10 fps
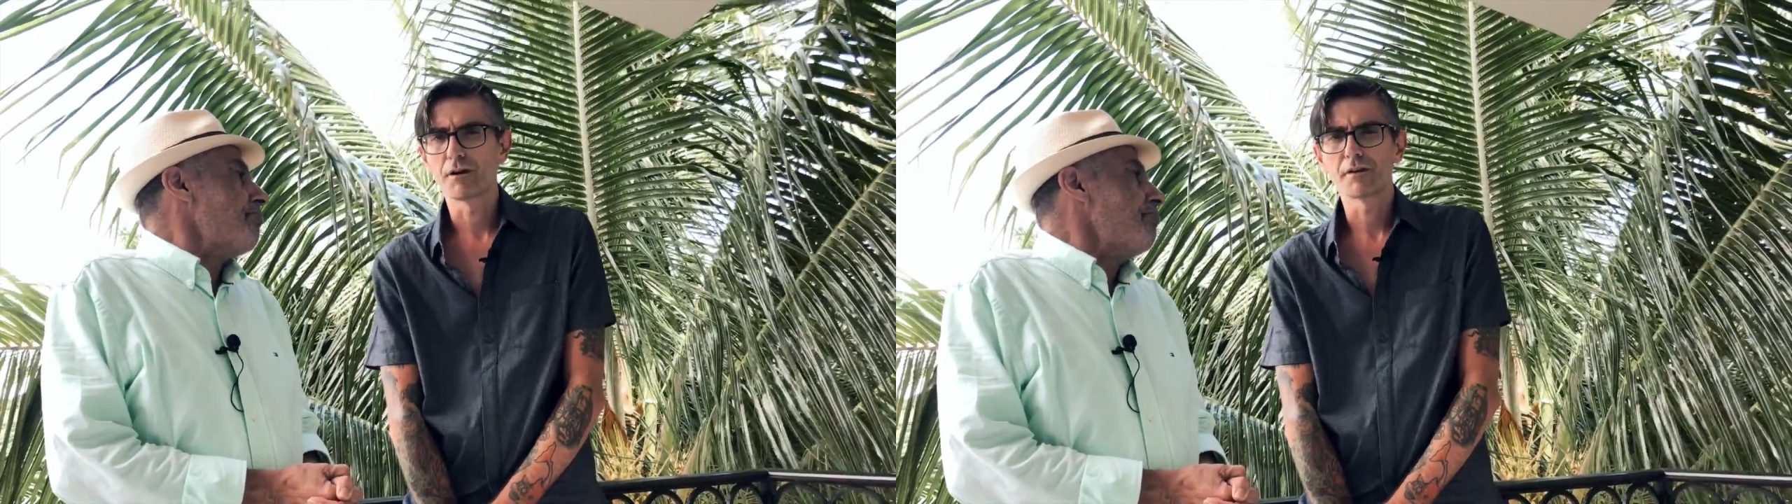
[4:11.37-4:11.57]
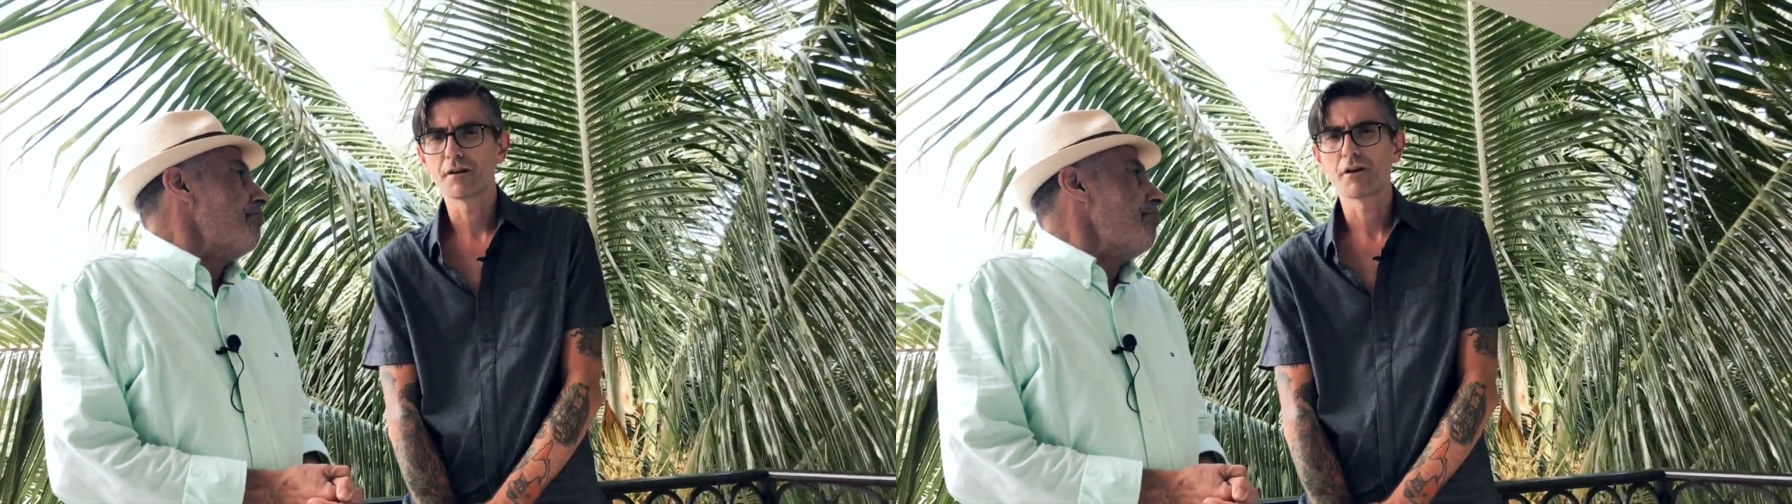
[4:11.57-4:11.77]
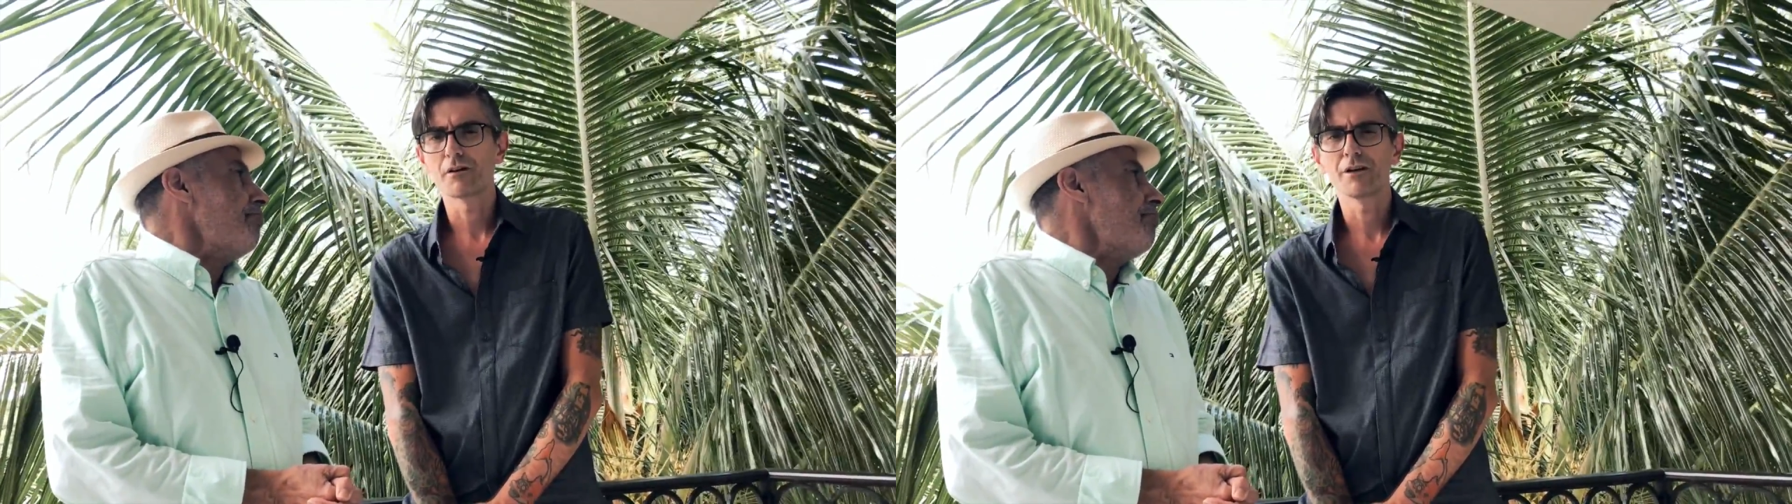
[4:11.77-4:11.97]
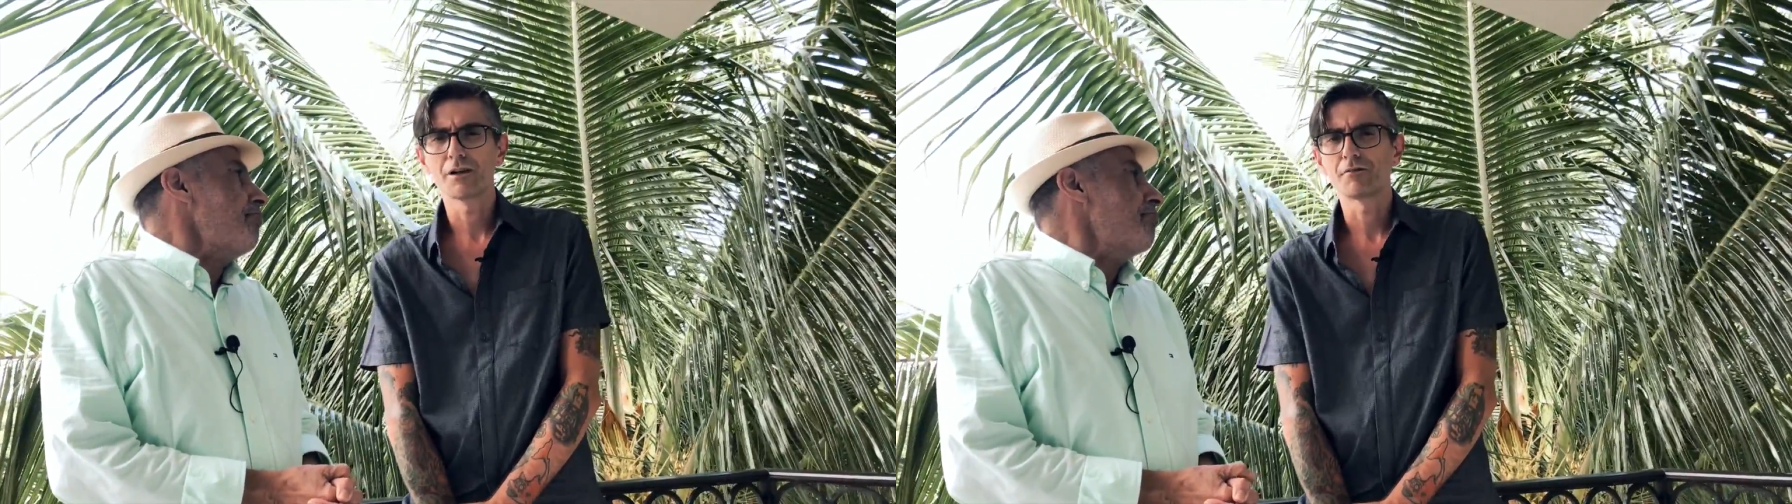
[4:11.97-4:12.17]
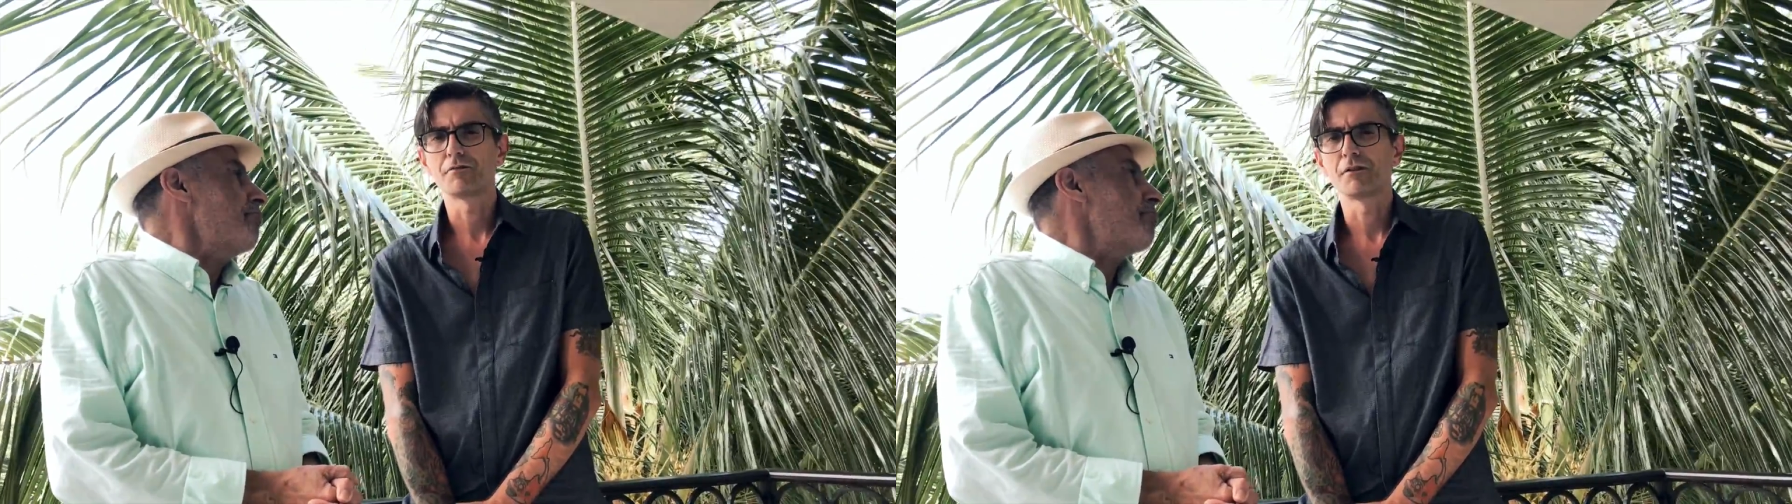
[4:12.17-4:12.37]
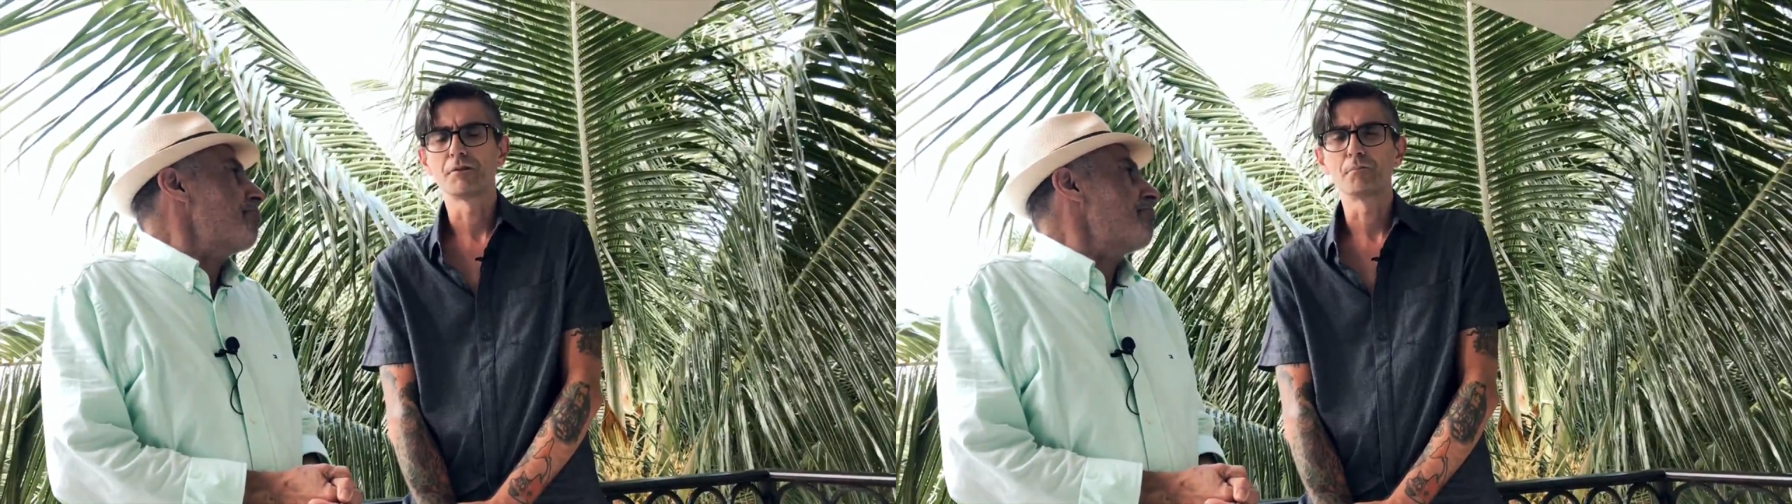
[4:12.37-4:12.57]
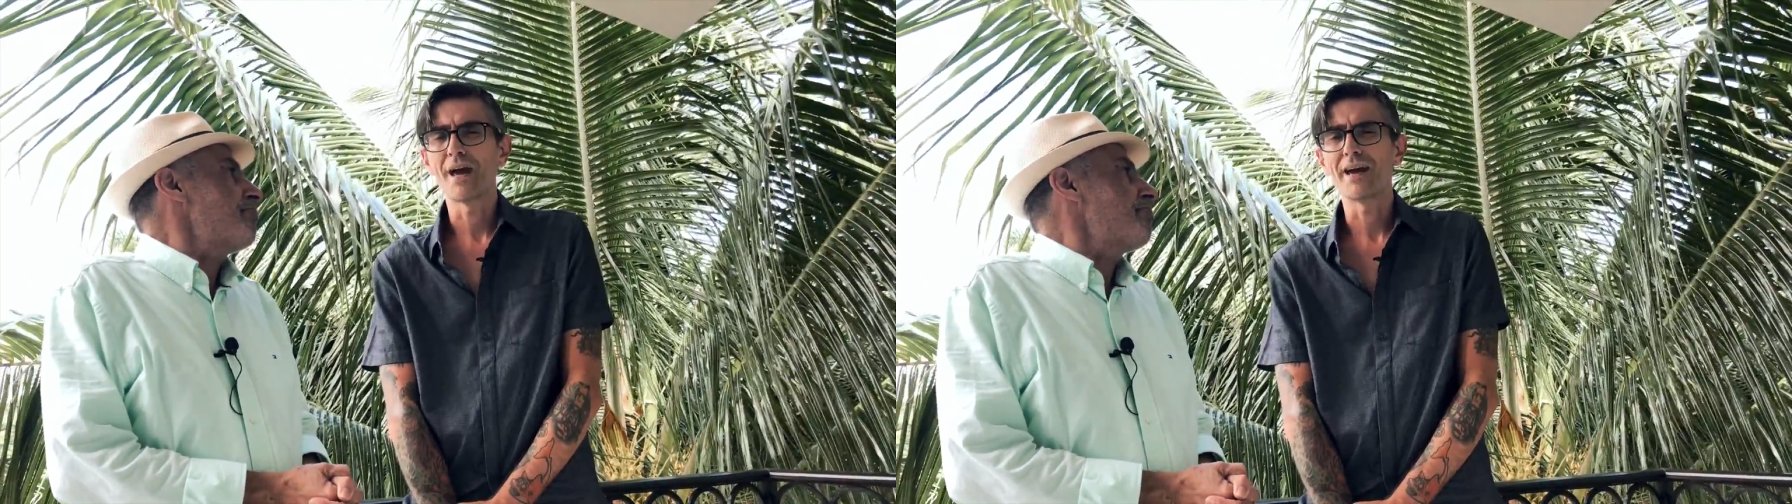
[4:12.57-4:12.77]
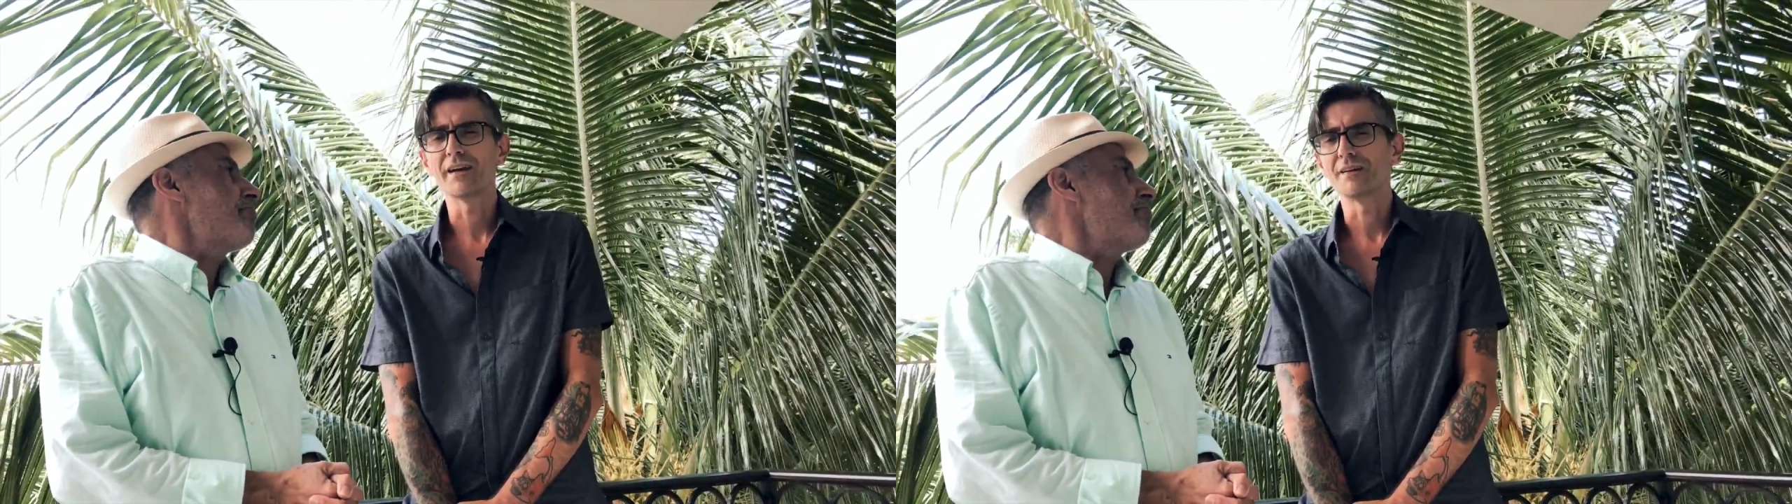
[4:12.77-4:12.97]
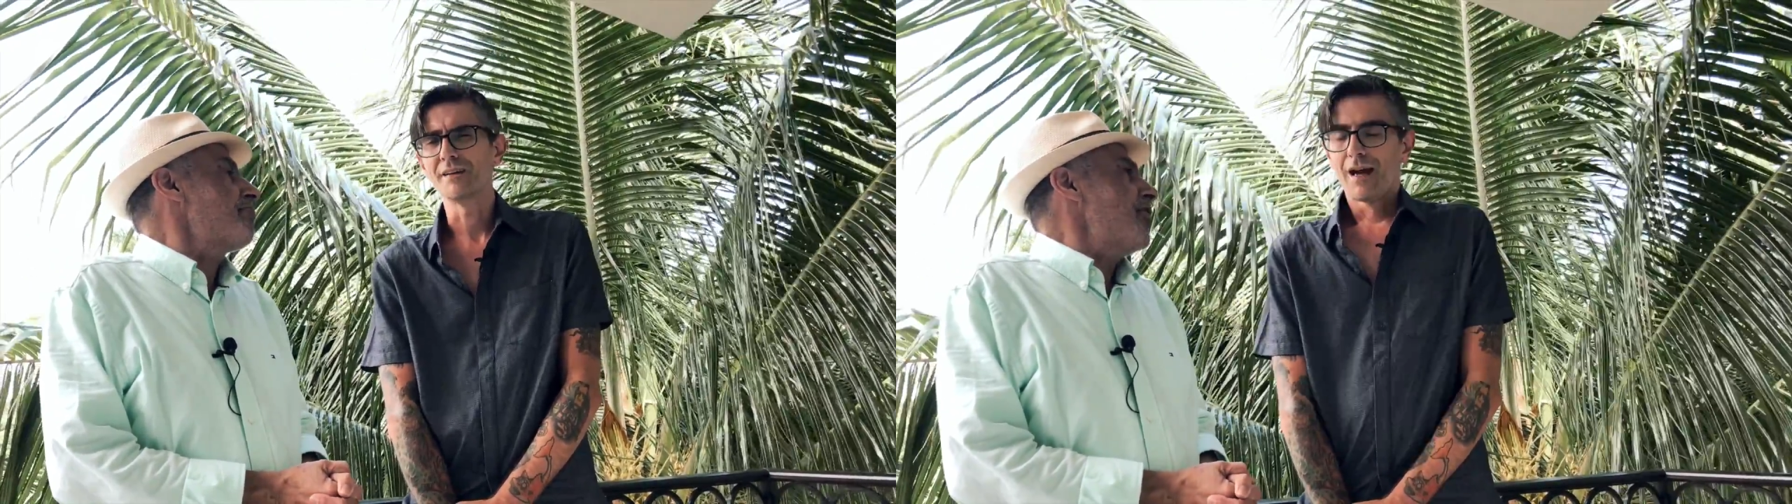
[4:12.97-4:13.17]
my entire life and pain.